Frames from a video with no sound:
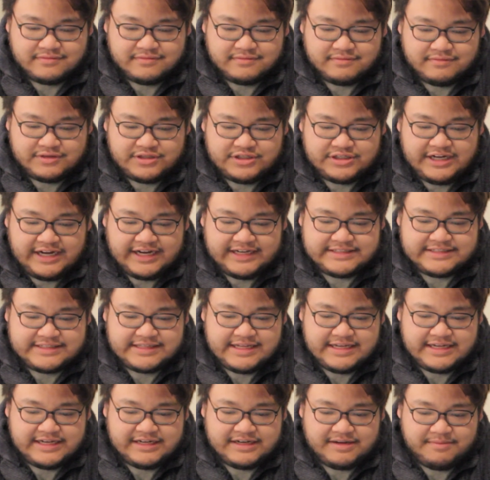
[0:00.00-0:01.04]
What you guys
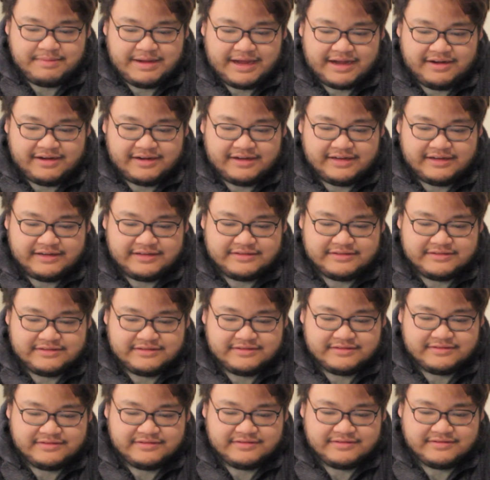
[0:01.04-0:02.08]
thinking about, huh?
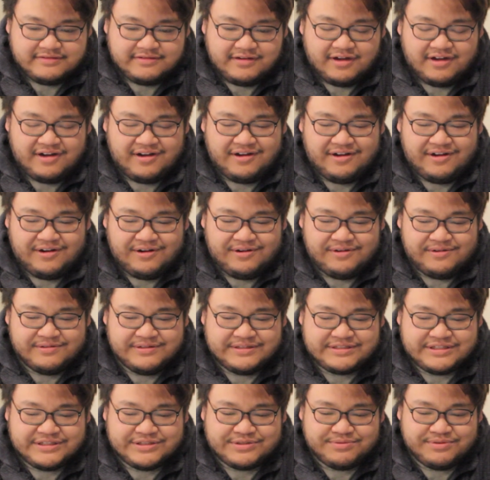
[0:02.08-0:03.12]
Oh,
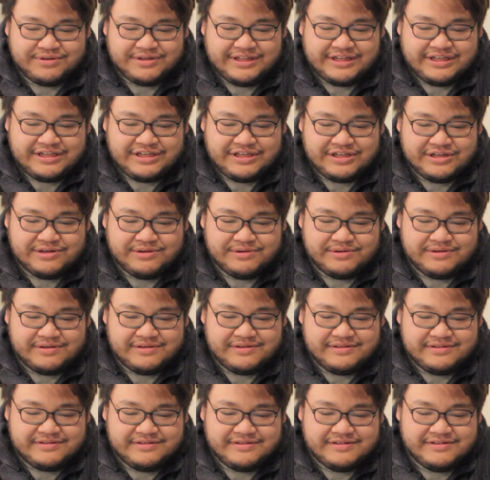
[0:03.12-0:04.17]
this is really cute.
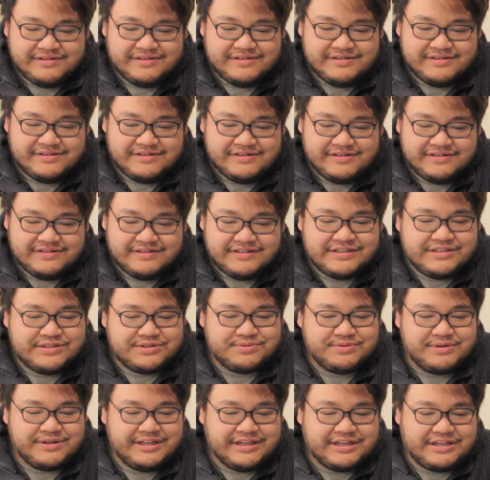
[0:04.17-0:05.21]
This
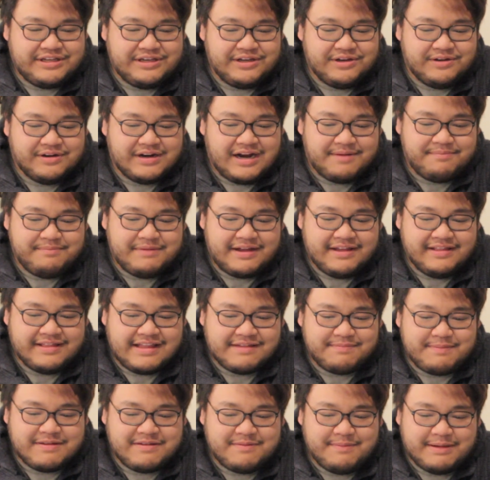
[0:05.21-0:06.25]
is really cute.
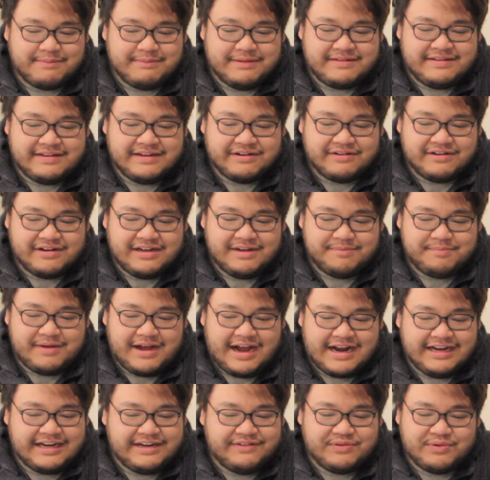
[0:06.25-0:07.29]
That's about to make me tear up.
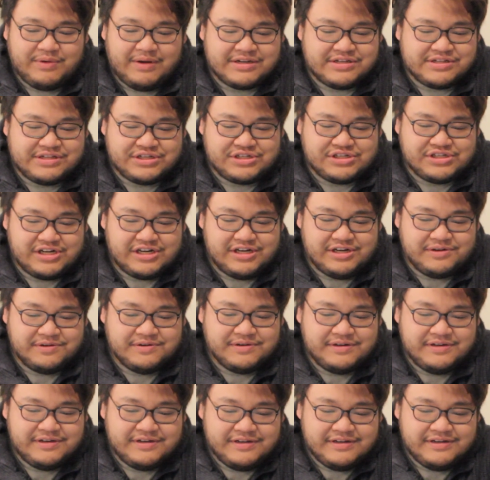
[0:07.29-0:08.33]
I didn't even watch the
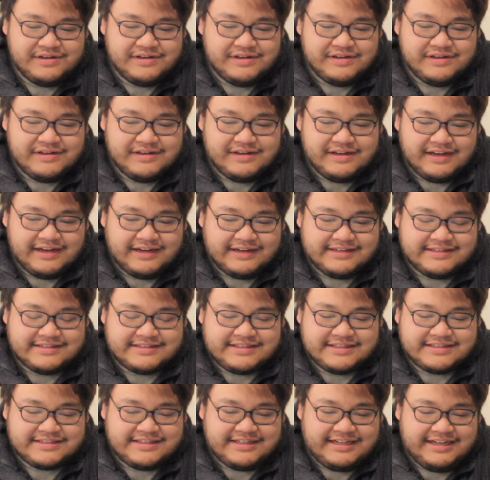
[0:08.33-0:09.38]
show. And it's
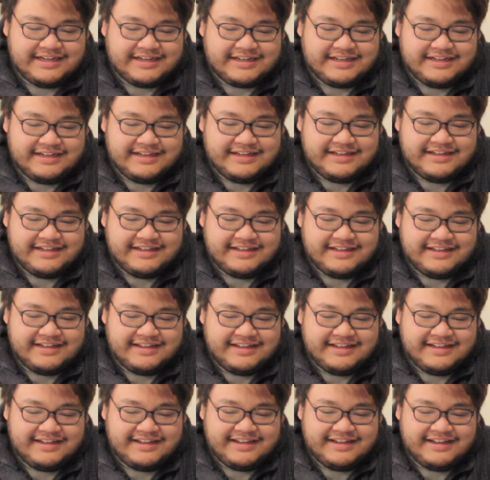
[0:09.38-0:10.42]
just like a
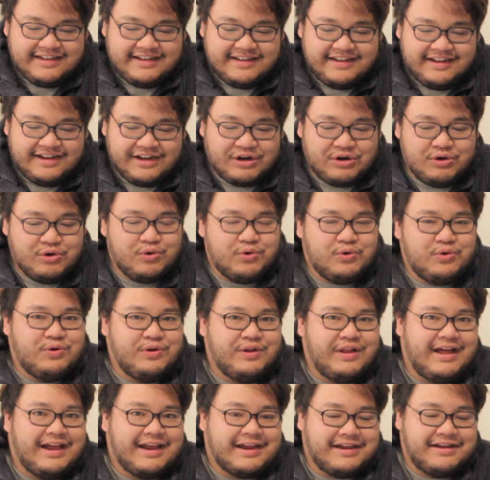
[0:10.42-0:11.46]
cool,
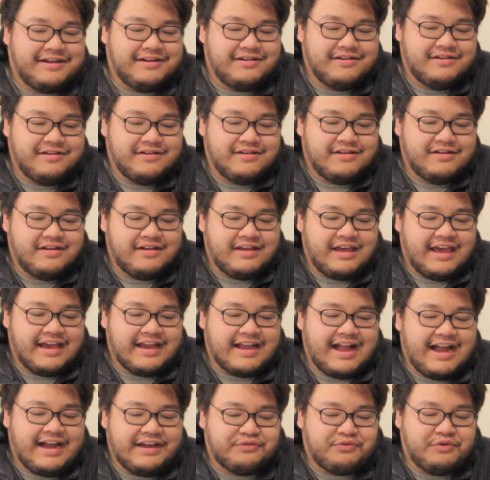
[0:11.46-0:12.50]
like, hey
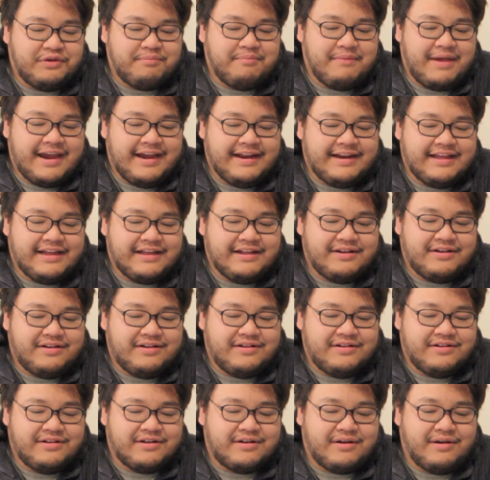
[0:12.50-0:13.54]
guys, we made it.
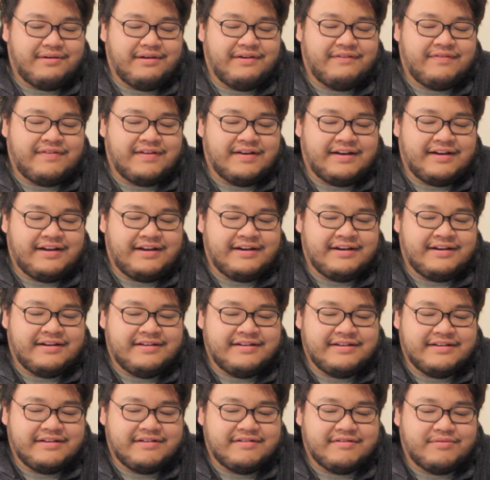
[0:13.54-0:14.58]
Look what we've done.
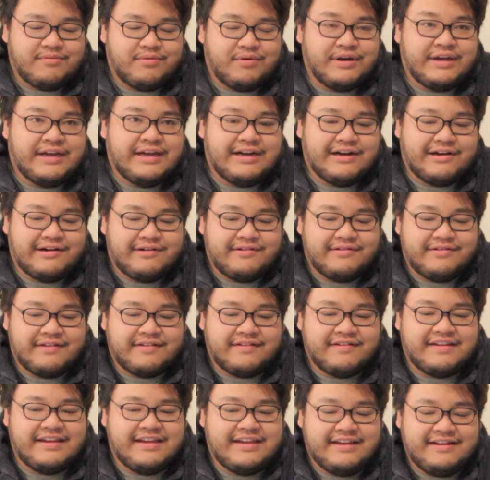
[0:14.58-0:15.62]
We're here. This
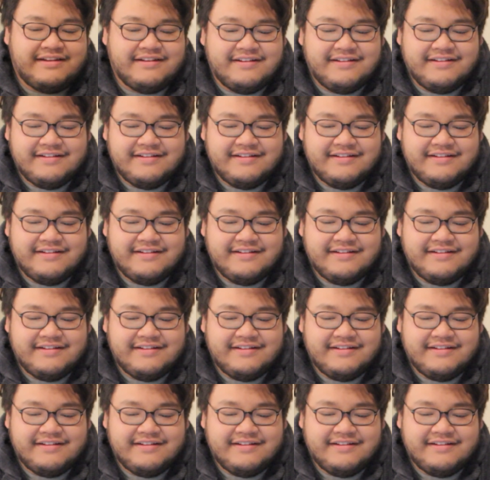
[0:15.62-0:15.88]
is it.